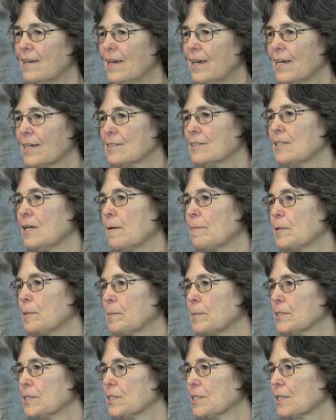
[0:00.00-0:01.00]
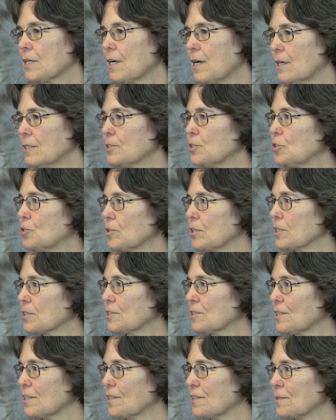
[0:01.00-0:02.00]
x-optimistic
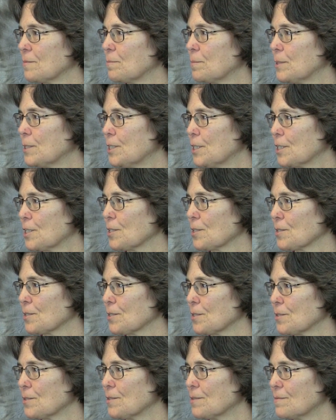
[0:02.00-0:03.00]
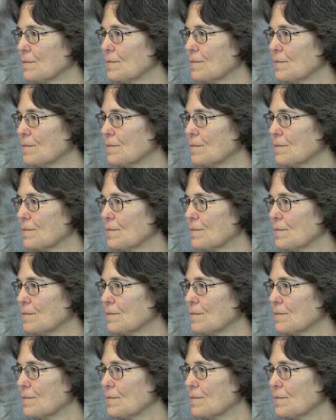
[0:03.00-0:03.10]
constructs a particular